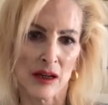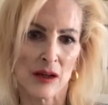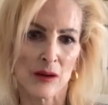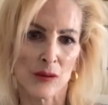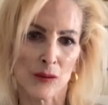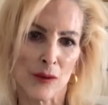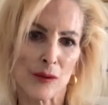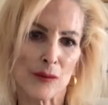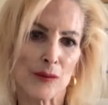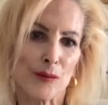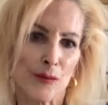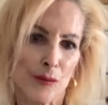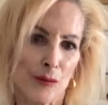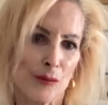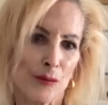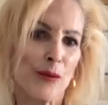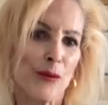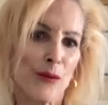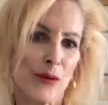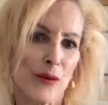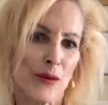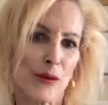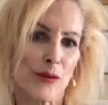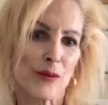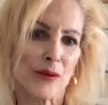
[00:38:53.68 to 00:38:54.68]
what
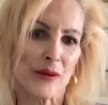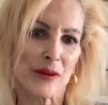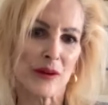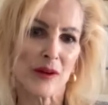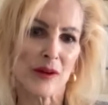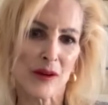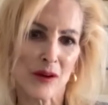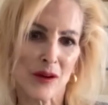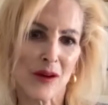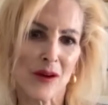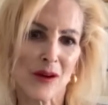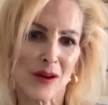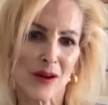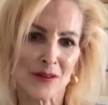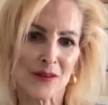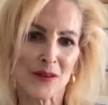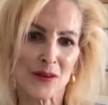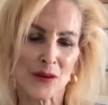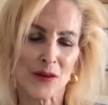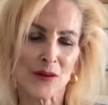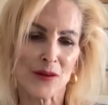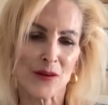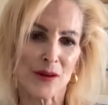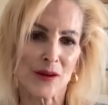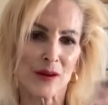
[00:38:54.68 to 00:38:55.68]
buddha would call you
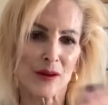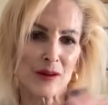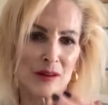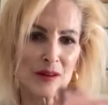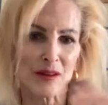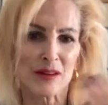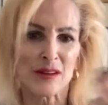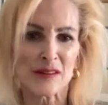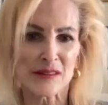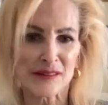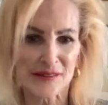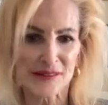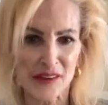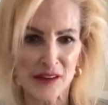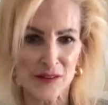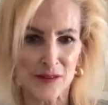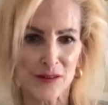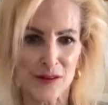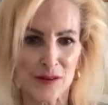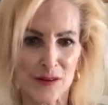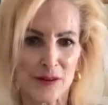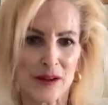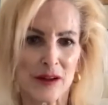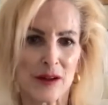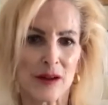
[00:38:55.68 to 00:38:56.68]
know their their
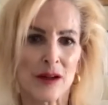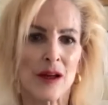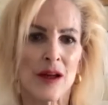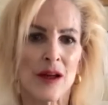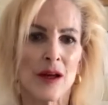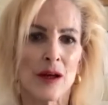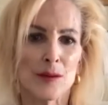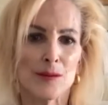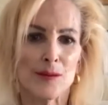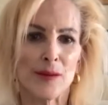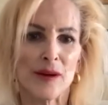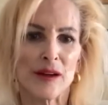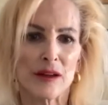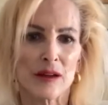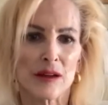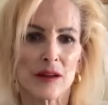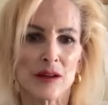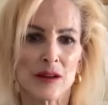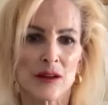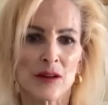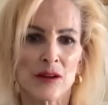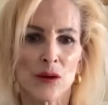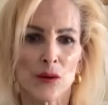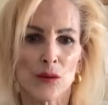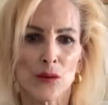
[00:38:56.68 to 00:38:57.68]
suffering but
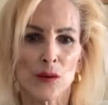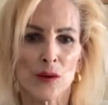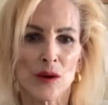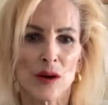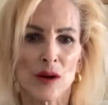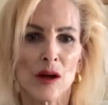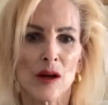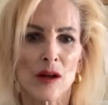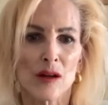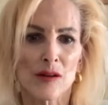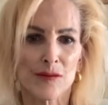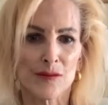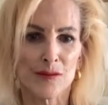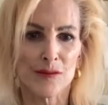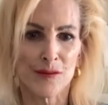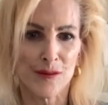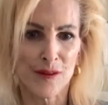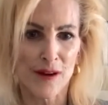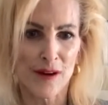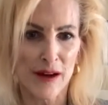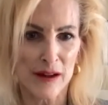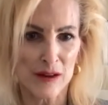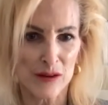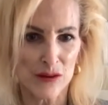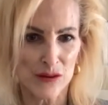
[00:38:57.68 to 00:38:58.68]
you know we're all
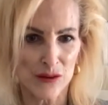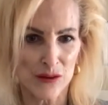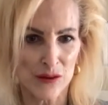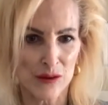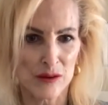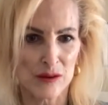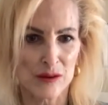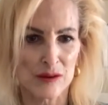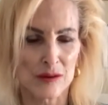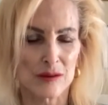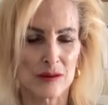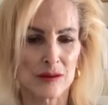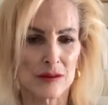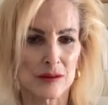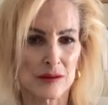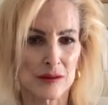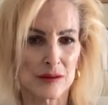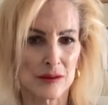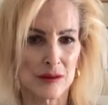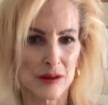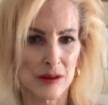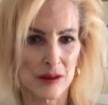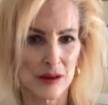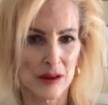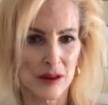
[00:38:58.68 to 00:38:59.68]
fragile
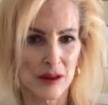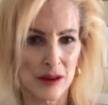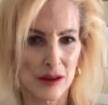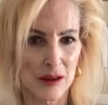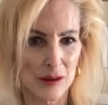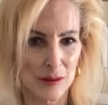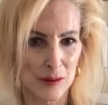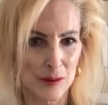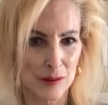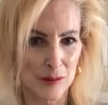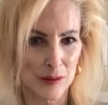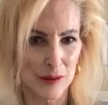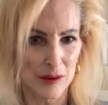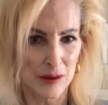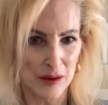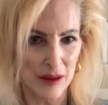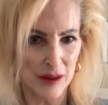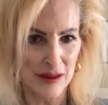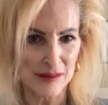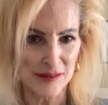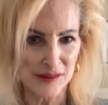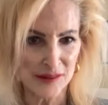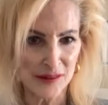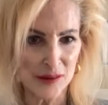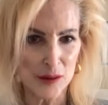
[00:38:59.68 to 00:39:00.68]

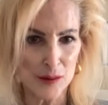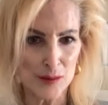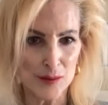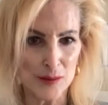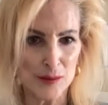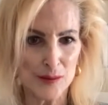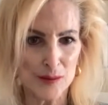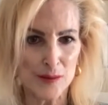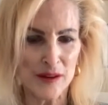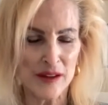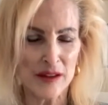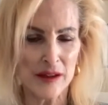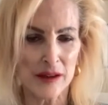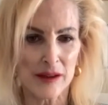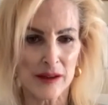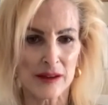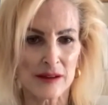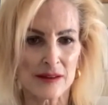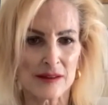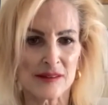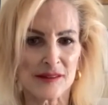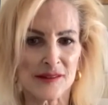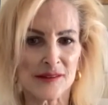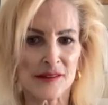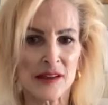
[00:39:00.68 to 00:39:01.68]
as human
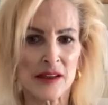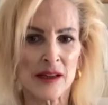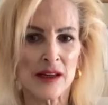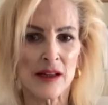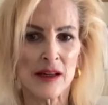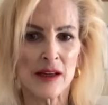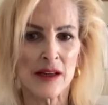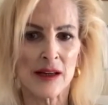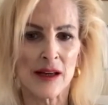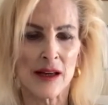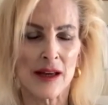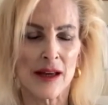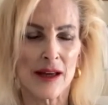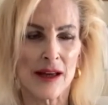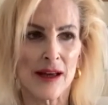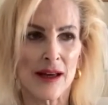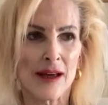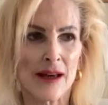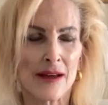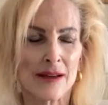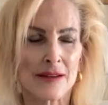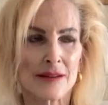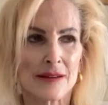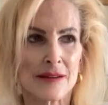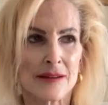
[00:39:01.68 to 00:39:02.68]
beings
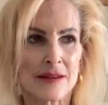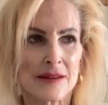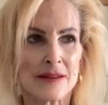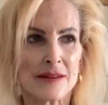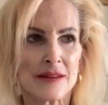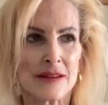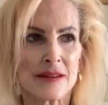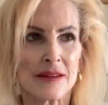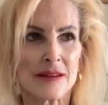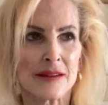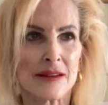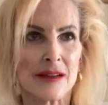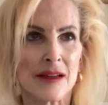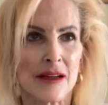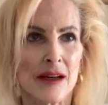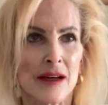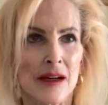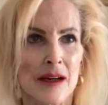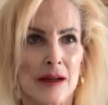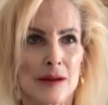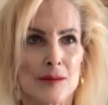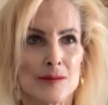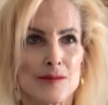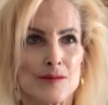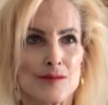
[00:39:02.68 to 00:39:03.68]
and
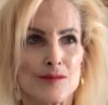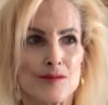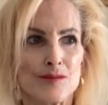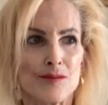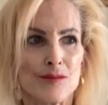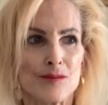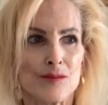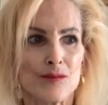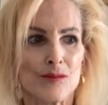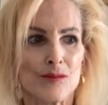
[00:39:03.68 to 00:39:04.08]
um,